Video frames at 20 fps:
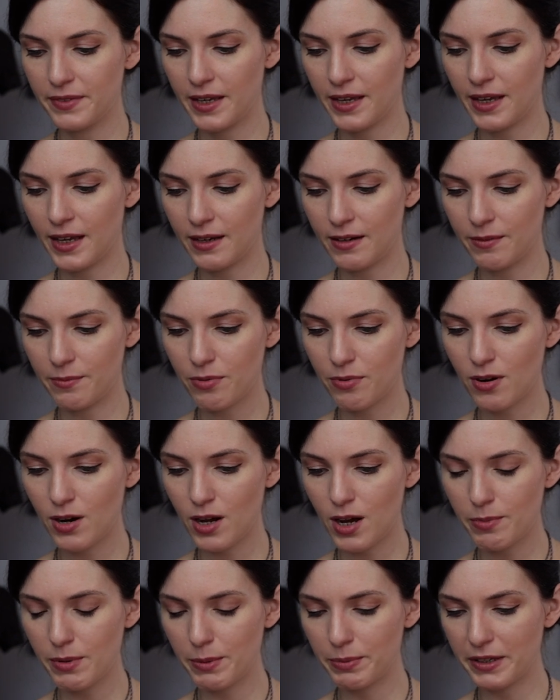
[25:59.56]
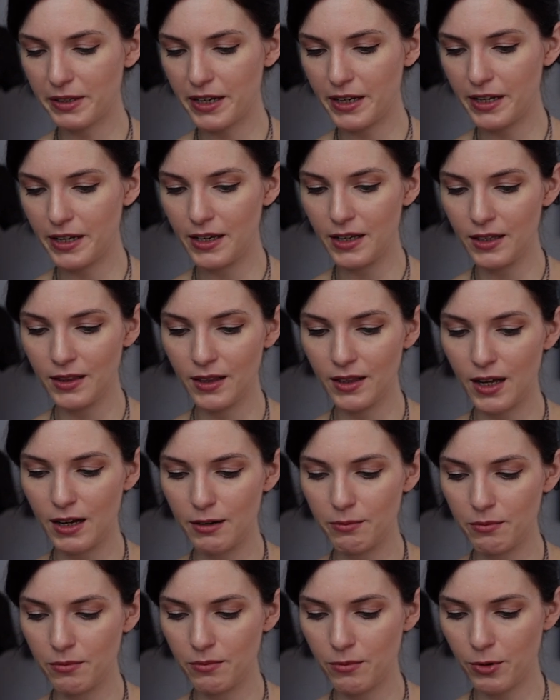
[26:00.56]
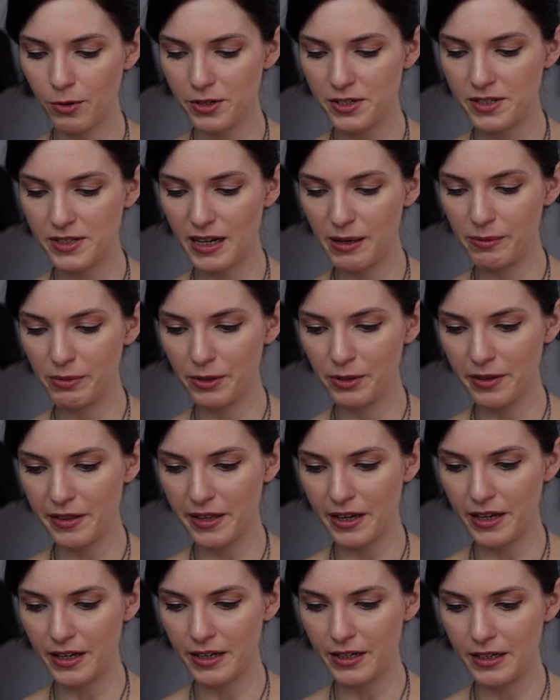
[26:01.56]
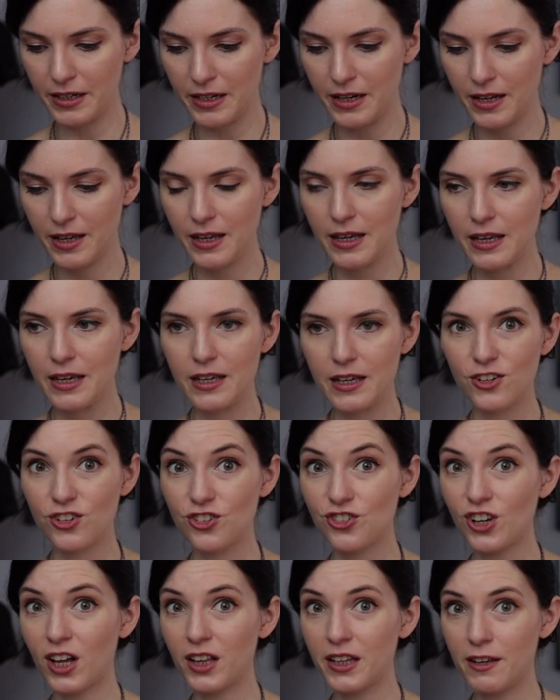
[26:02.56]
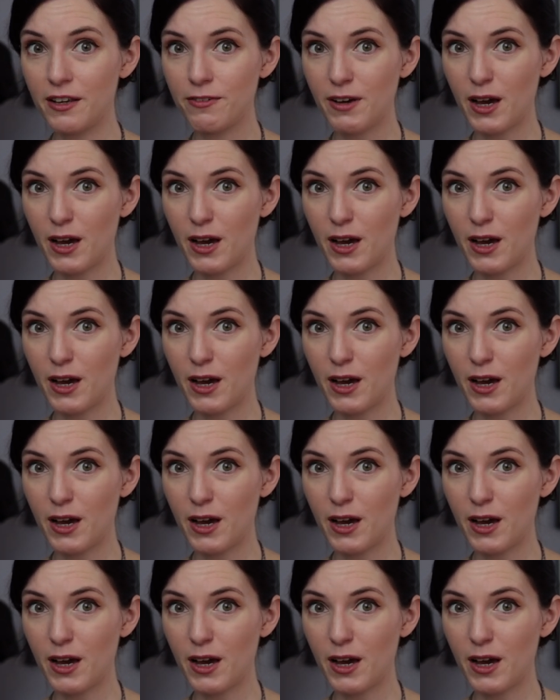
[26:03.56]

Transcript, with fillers: and probably a lot more stable than challis